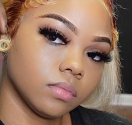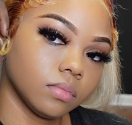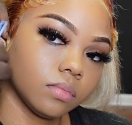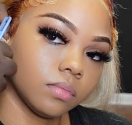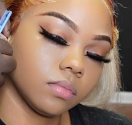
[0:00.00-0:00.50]

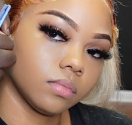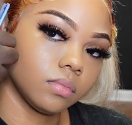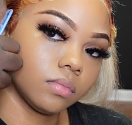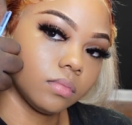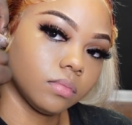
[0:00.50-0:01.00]

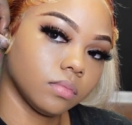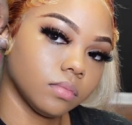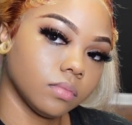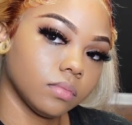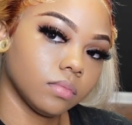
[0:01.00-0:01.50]

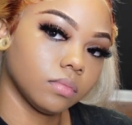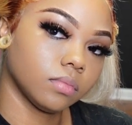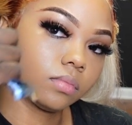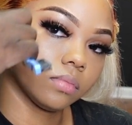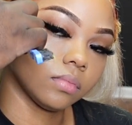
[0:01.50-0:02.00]

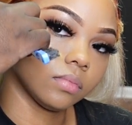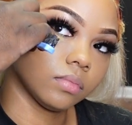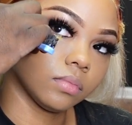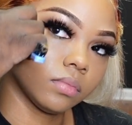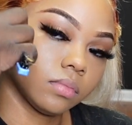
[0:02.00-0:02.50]

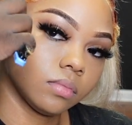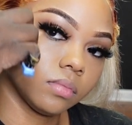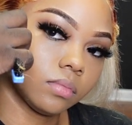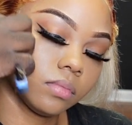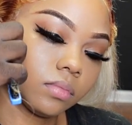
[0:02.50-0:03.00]

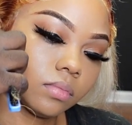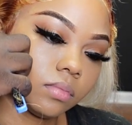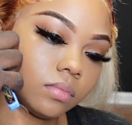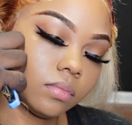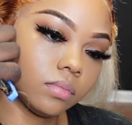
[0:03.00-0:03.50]

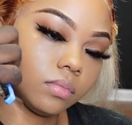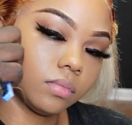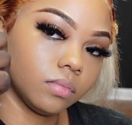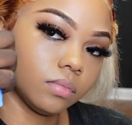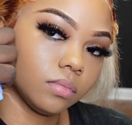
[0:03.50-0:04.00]

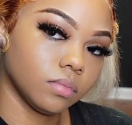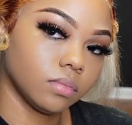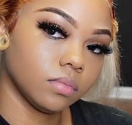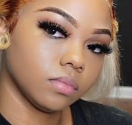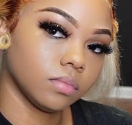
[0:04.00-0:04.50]

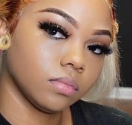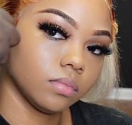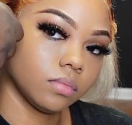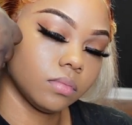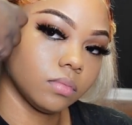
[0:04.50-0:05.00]
No one is speaking in this clip.